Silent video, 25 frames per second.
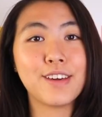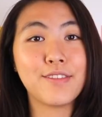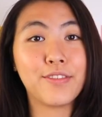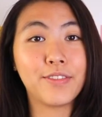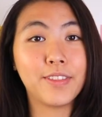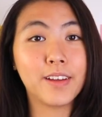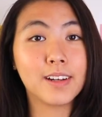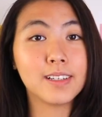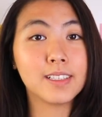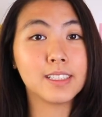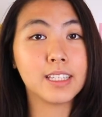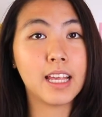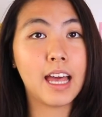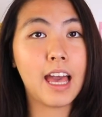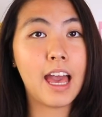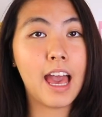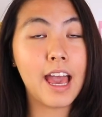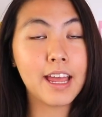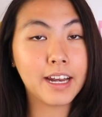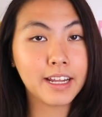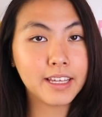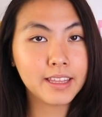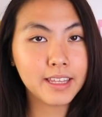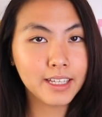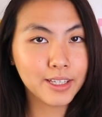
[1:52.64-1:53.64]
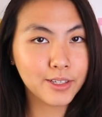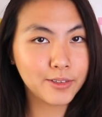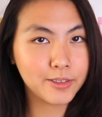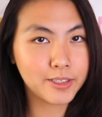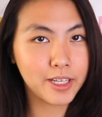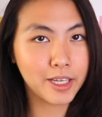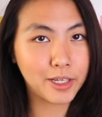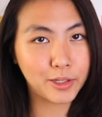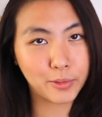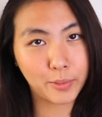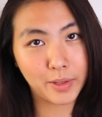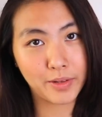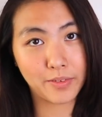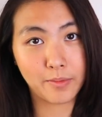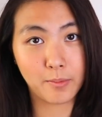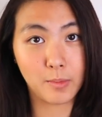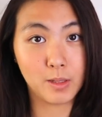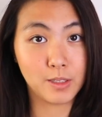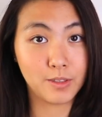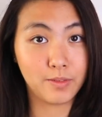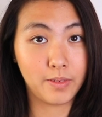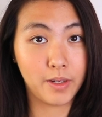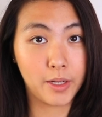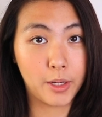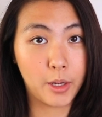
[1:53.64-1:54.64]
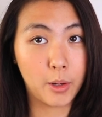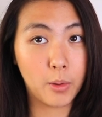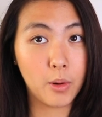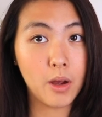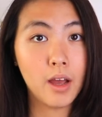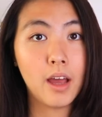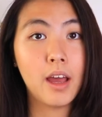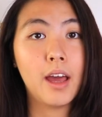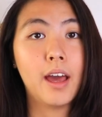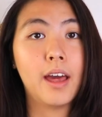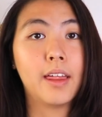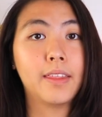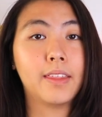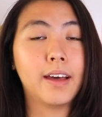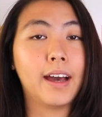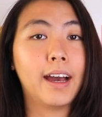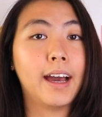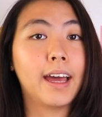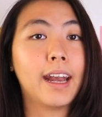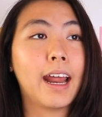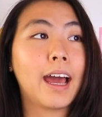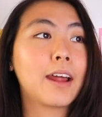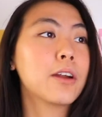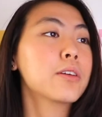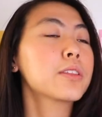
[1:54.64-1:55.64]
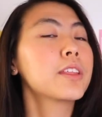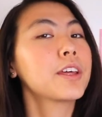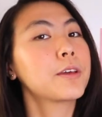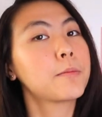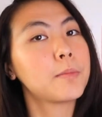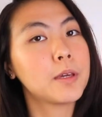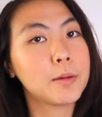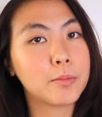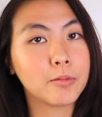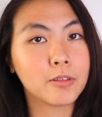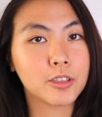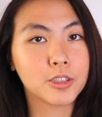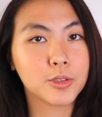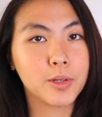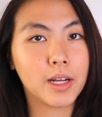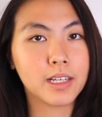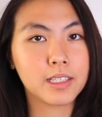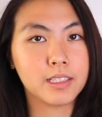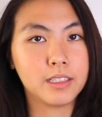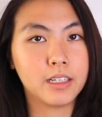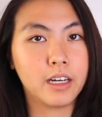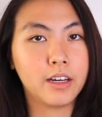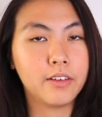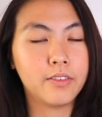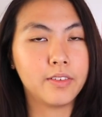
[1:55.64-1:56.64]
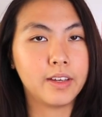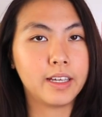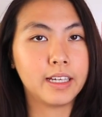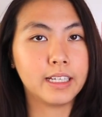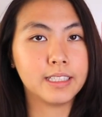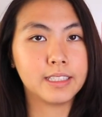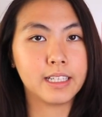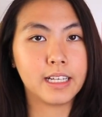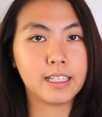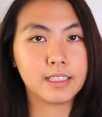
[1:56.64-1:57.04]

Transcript: If there's anything you take away from this video that I don't think people stress enough is